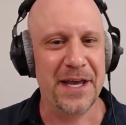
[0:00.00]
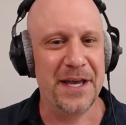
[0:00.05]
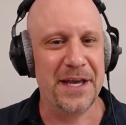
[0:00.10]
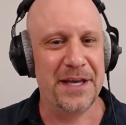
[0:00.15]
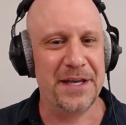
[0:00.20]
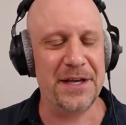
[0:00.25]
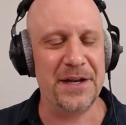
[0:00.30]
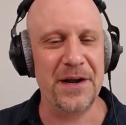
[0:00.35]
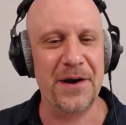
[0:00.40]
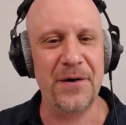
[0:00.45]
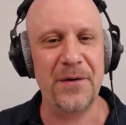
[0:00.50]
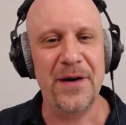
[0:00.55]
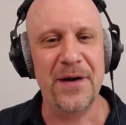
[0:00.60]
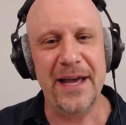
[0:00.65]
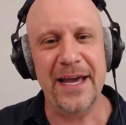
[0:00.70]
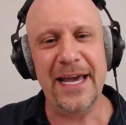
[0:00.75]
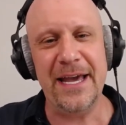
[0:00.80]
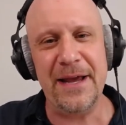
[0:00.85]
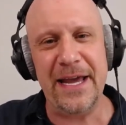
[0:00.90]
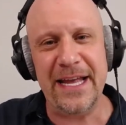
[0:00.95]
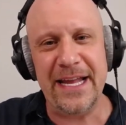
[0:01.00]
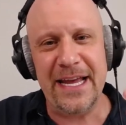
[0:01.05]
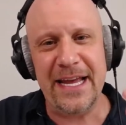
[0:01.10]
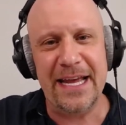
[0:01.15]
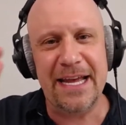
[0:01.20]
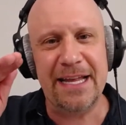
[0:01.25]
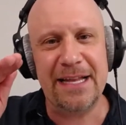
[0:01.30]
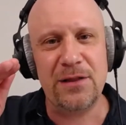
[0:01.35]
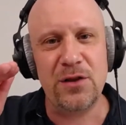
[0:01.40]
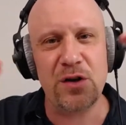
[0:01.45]
You know,
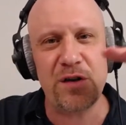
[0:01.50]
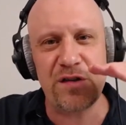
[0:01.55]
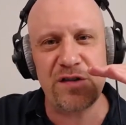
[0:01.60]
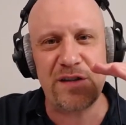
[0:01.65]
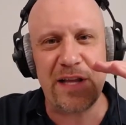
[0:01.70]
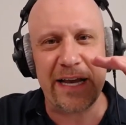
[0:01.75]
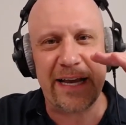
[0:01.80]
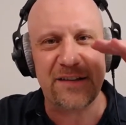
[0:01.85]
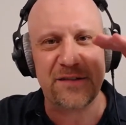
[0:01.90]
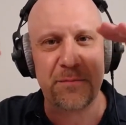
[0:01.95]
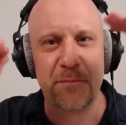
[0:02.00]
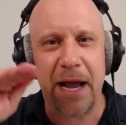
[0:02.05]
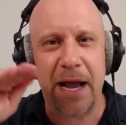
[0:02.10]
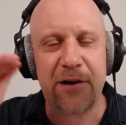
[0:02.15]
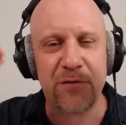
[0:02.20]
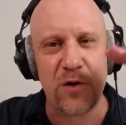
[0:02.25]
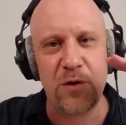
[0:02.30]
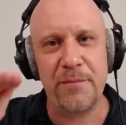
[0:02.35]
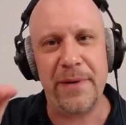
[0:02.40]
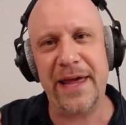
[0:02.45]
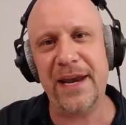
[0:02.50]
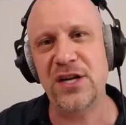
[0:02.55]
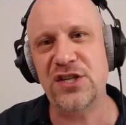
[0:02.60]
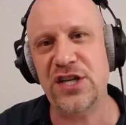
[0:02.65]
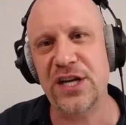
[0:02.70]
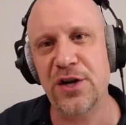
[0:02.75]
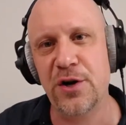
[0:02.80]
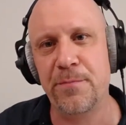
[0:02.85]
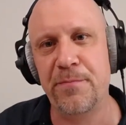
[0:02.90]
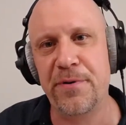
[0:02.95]
it looks like it's
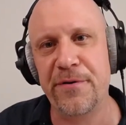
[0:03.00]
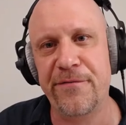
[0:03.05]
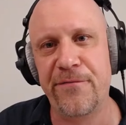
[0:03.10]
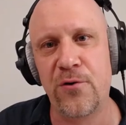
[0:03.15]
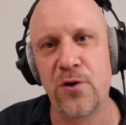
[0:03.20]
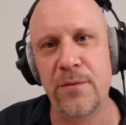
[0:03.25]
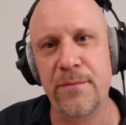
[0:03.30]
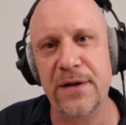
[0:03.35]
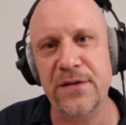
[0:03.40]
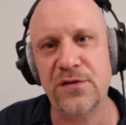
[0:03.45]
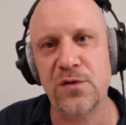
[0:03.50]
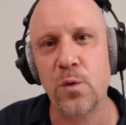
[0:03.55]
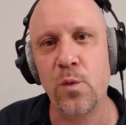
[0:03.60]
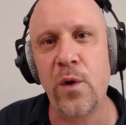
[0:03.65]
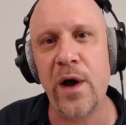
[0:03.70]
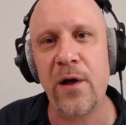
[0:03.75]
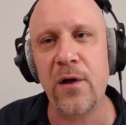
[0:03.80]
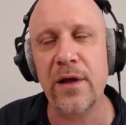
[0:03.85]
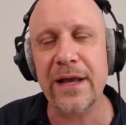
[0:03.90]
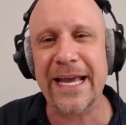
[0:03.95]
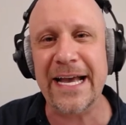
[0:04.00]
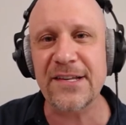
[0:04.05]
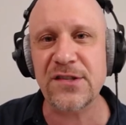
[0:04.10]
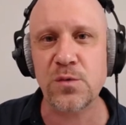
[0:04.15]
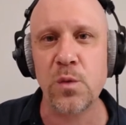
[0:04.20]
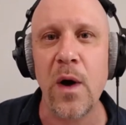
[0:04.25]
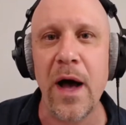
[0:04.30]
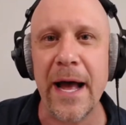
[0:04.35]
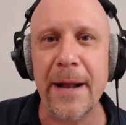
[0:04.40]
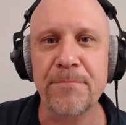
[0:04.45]
micromanaging your performance. Well, guess
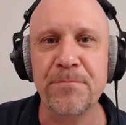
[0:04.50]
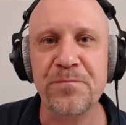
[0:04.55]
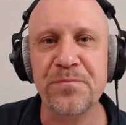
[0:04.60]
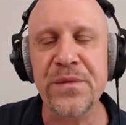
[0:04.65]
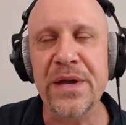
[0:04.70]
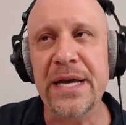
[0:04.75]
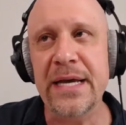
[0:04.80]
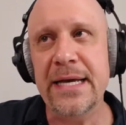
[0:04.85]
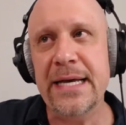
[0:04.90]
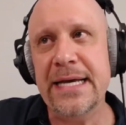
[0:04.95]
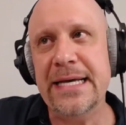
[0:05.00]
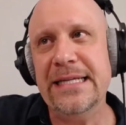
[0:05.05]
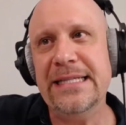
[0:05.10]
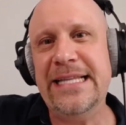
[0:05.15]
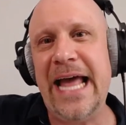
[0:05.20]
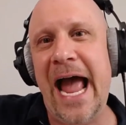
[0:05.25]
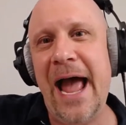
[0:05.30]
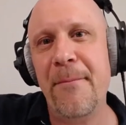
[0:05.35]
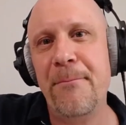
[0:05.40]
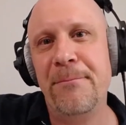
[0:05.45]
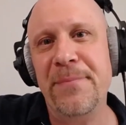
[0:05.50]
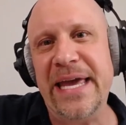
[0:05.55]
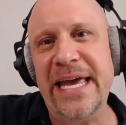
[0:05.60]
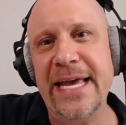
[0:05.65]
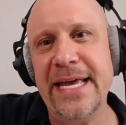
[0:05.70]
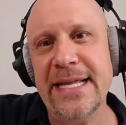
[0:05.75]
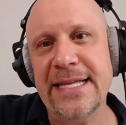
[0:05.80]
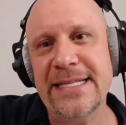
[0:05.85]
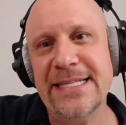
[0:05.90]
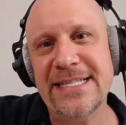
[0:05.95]
what? That
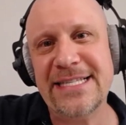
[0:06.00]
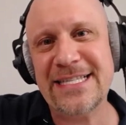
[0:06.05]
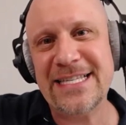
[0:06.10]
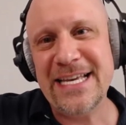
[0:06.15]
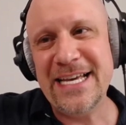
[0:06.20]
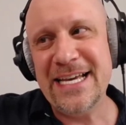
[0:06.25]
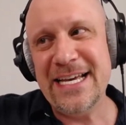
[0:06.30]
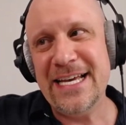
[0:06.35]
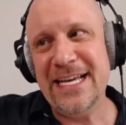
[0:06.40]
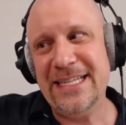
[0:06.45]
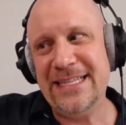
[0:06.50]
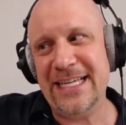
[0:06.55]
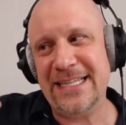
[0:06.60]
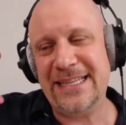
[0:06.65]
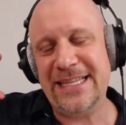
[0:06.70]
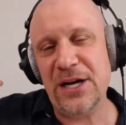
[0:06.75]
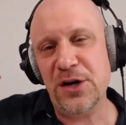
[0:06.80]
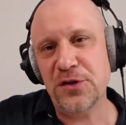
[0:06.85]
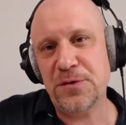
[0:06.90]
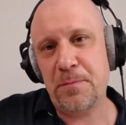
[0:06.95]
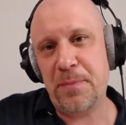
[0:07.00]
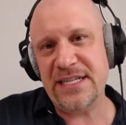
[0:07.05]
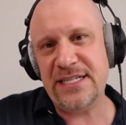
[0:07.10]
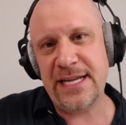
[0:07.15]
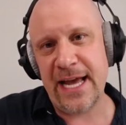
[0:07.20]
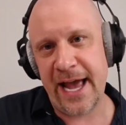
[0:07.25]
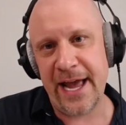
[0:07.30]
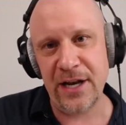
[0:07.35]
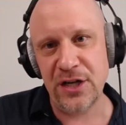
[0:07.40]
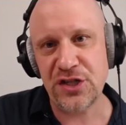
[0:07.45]
means that there's
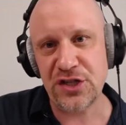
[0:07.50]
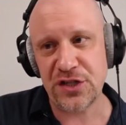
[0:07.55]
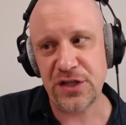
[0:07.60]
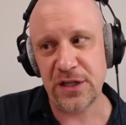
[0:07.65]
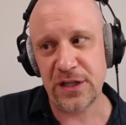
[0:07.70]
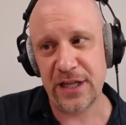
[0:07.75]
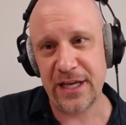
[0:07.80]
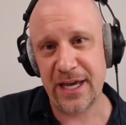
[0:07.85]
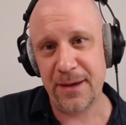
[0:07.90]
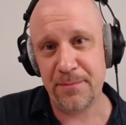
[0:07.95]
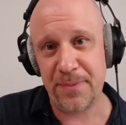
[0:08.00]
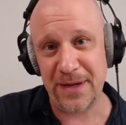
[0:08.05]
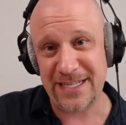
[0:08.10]
potentially